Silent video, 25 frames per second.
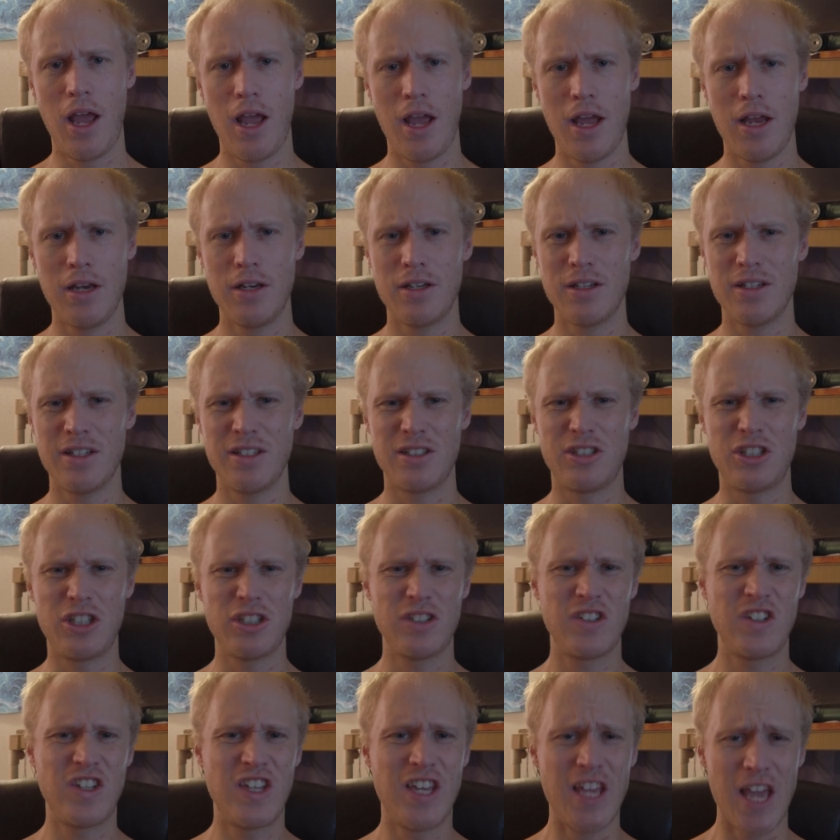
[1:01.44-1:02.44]
And
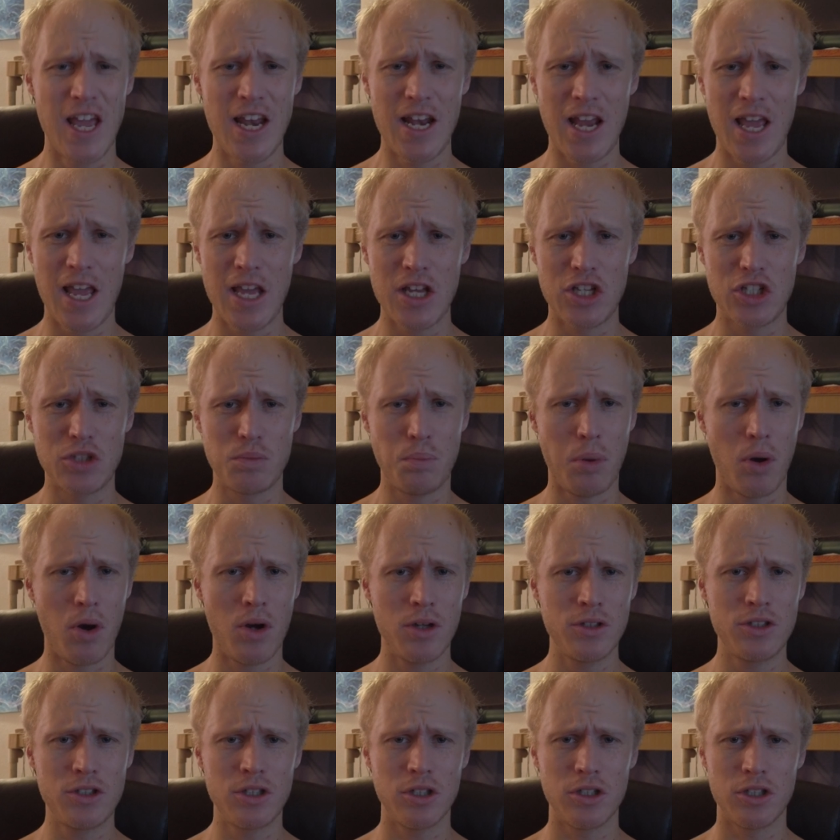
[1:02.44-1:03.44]
just get a
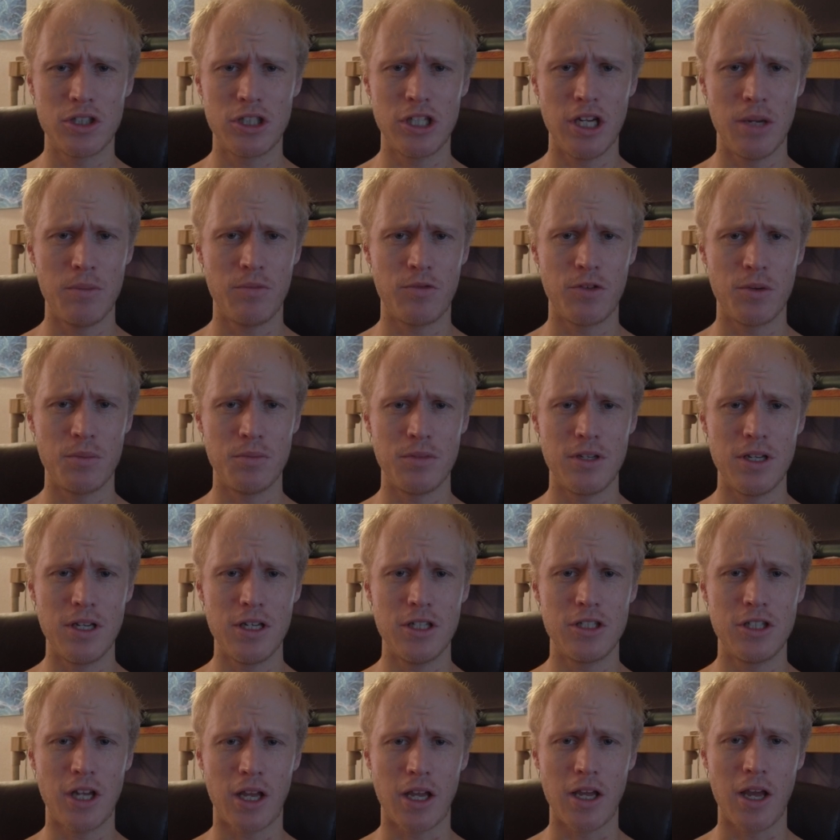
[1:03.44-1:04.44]
sponsorship from
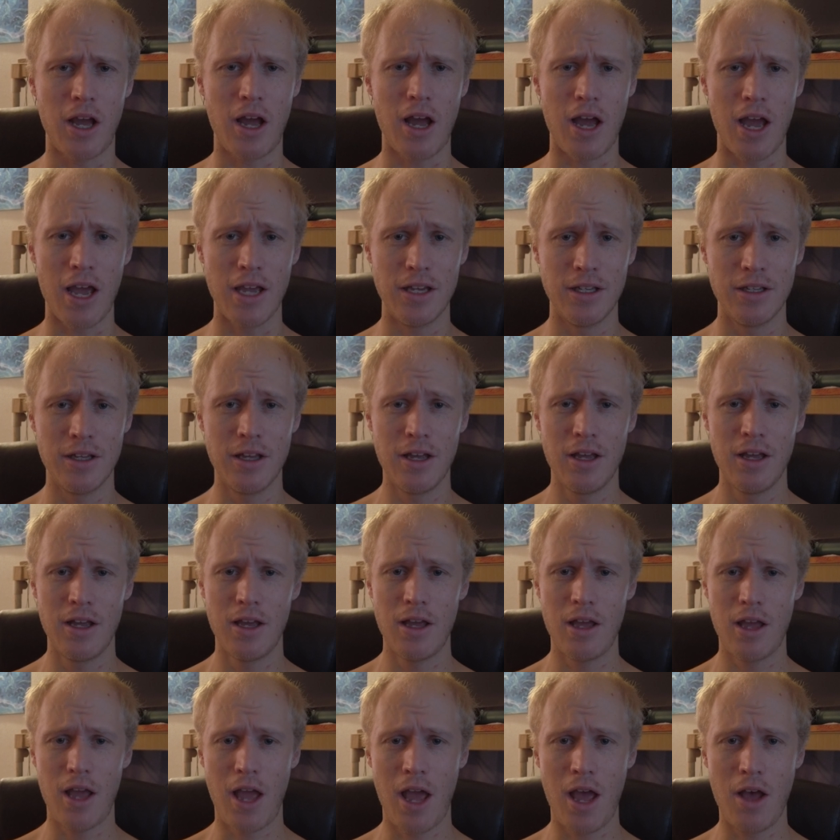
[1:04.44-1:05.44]
DJI.
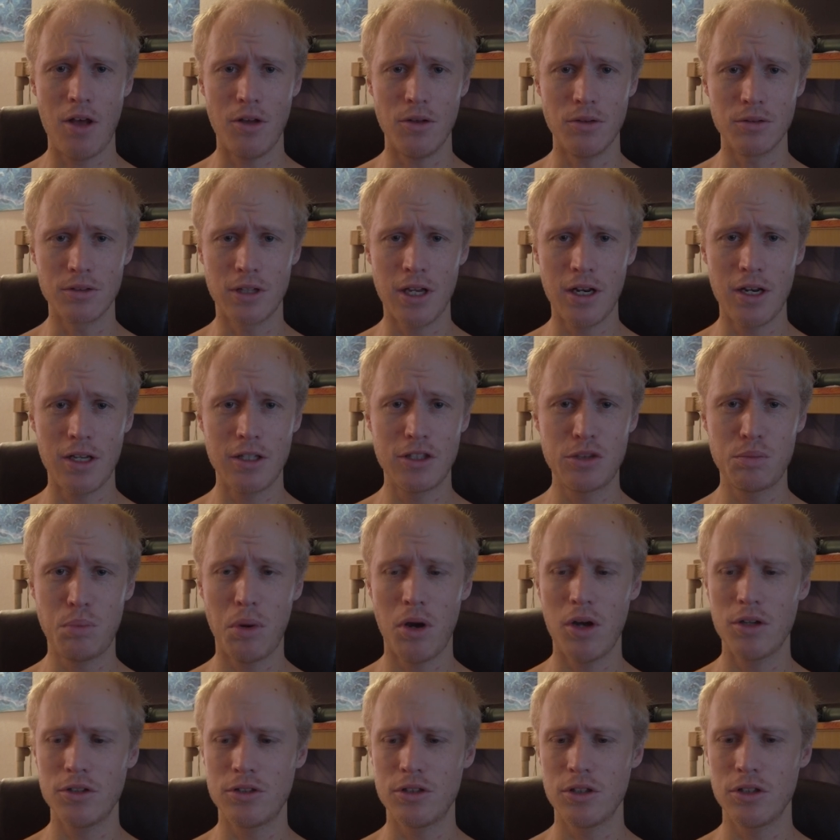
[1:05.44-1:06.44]
Hell, get a
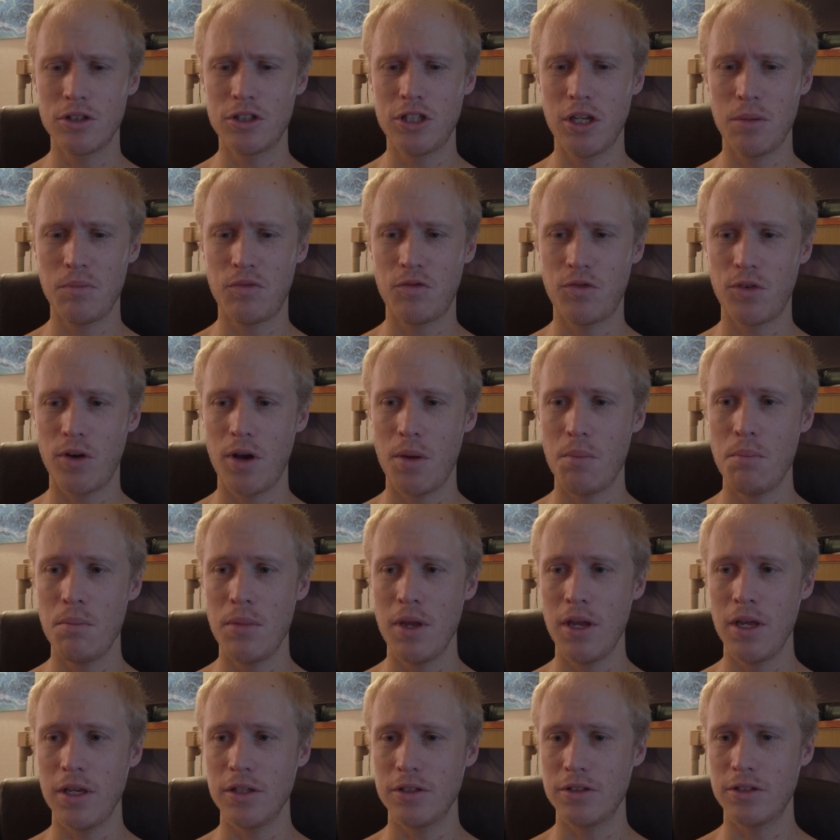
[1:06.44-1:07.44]
sponsorship
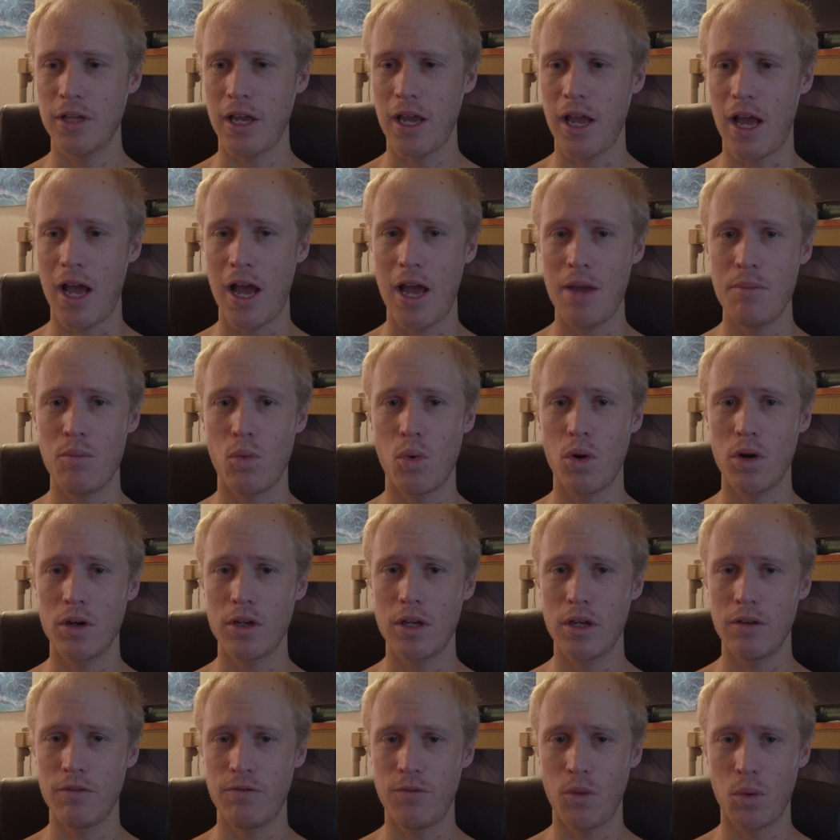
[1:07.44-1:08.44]
from me. Say I'm
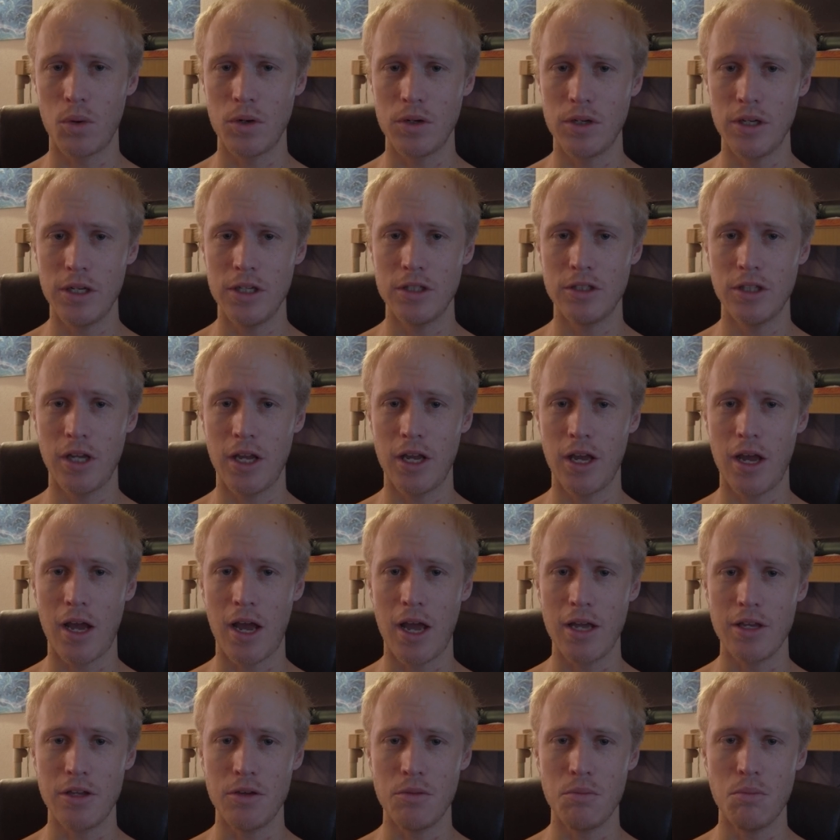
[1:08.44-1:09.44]
working for
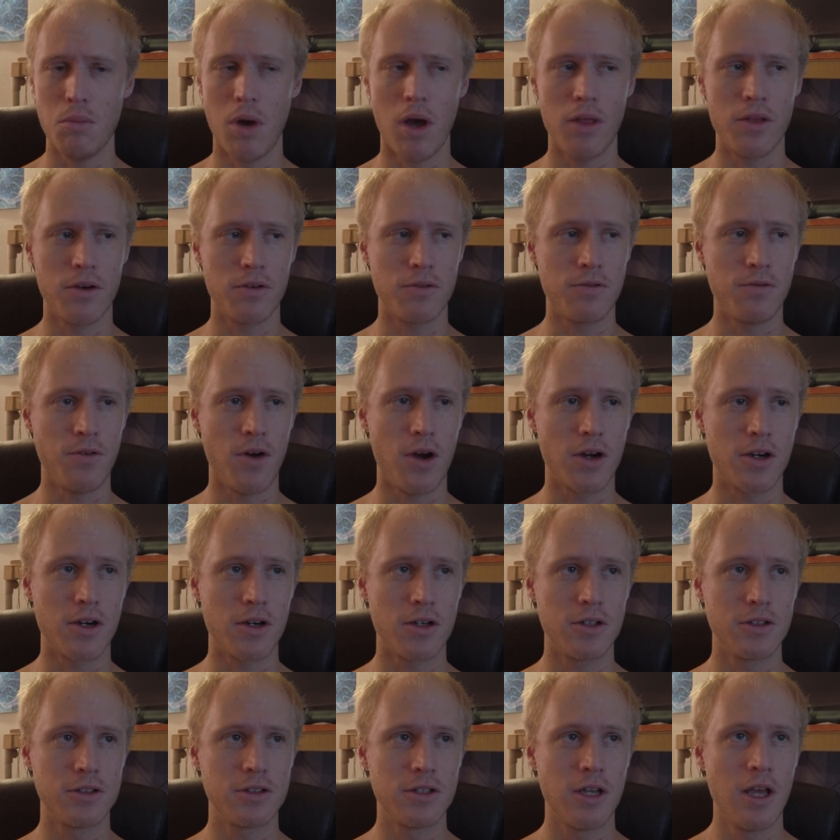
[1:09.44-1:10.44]
DJI, you
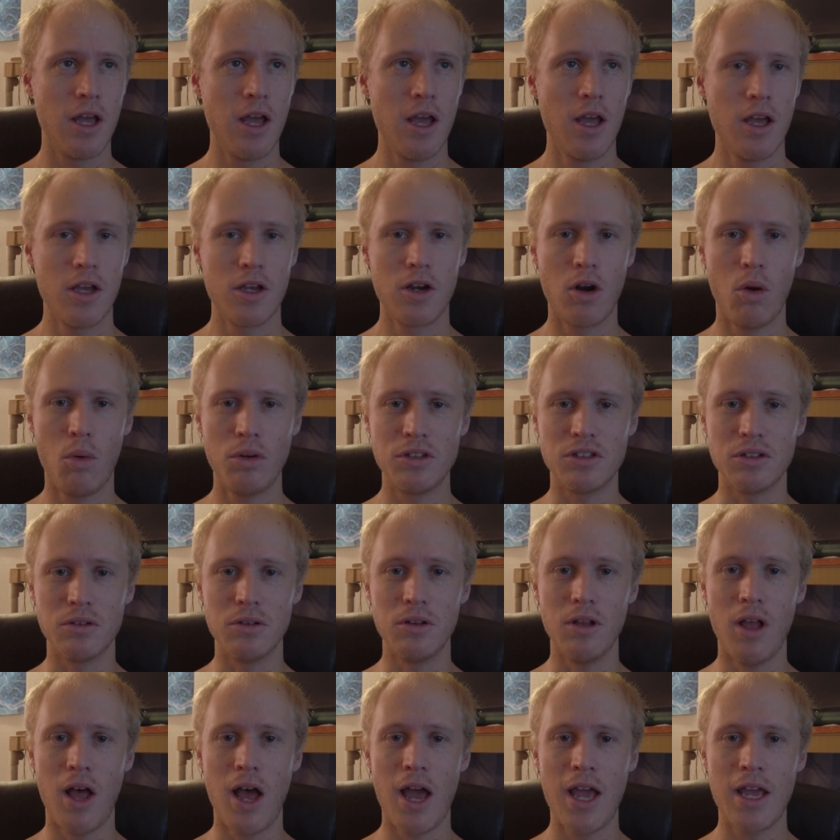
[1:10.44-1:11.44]
motherfuckers. You're always
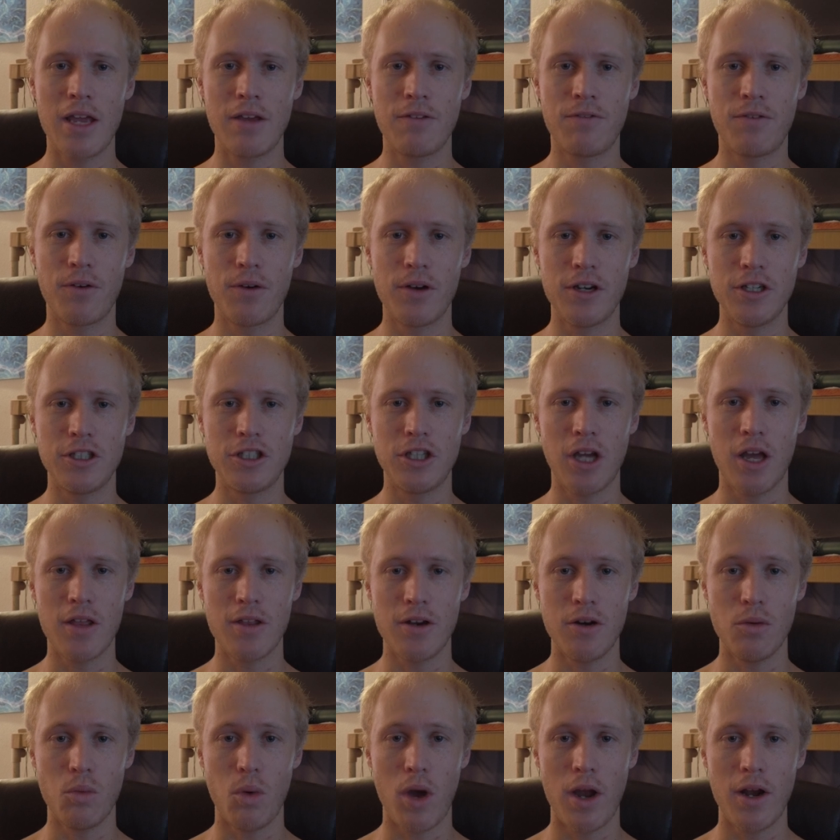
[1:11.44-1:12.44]
lying for each
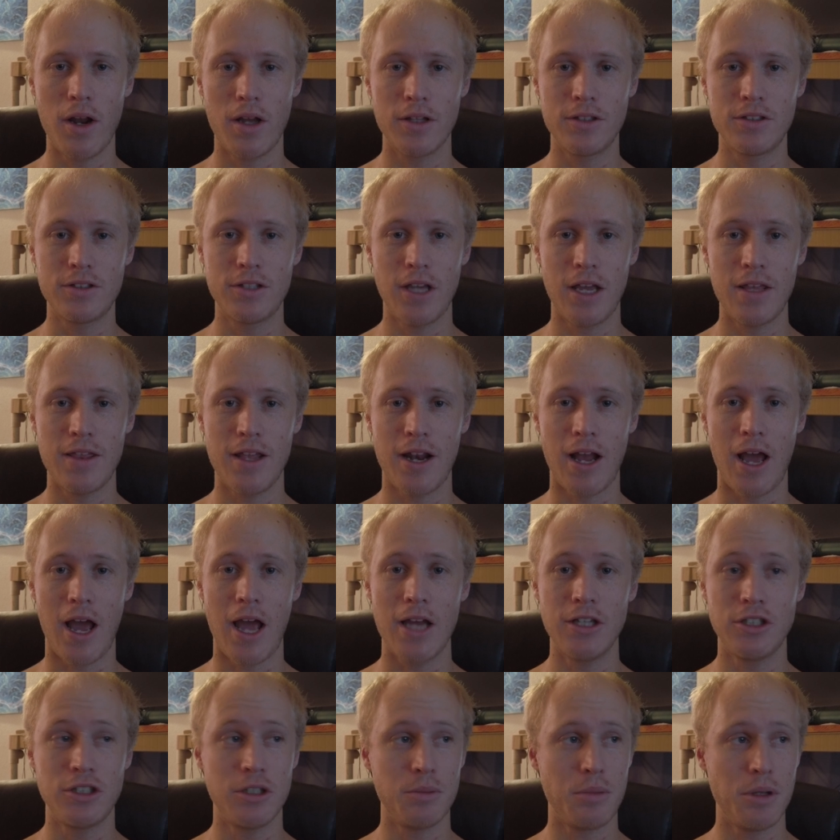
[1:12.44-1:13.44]
other. Why not say that
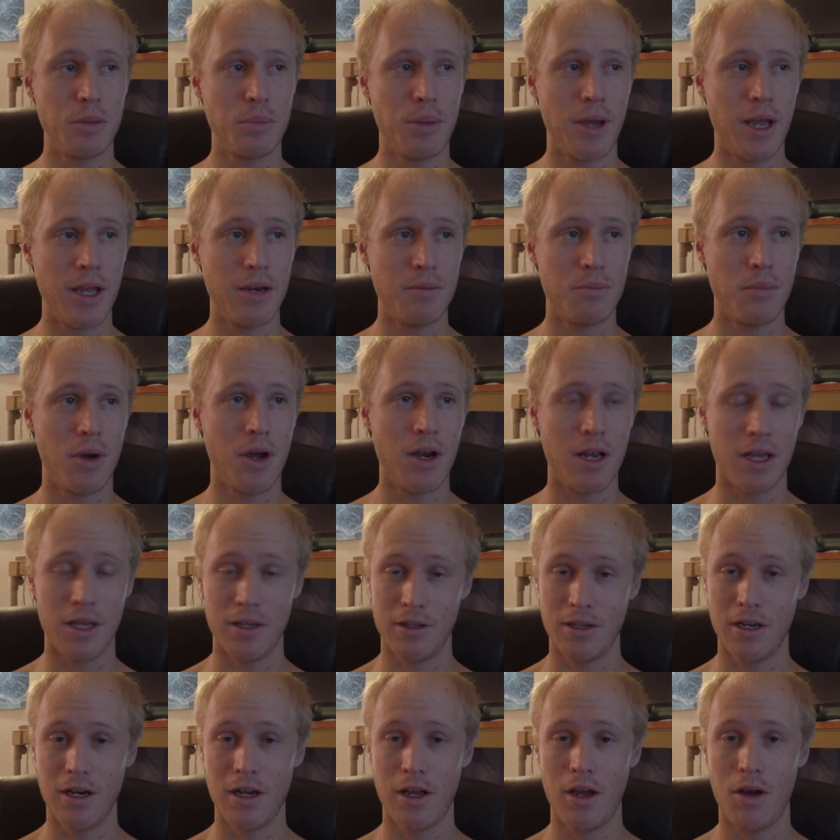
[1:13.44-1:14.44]
I should be paid
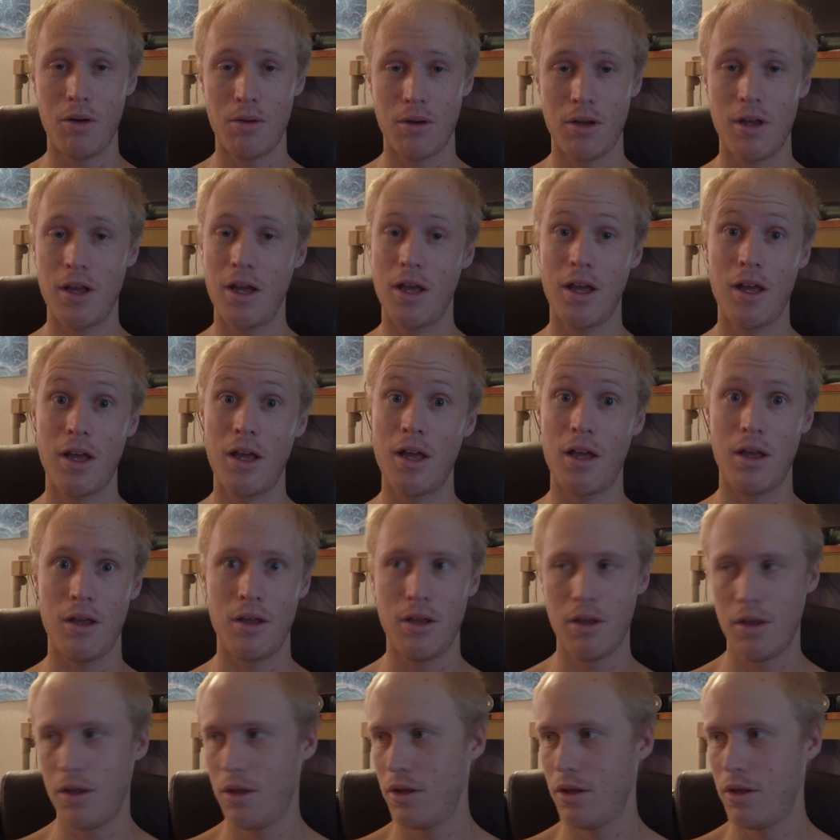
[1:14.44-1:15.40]
money, you know? Haha.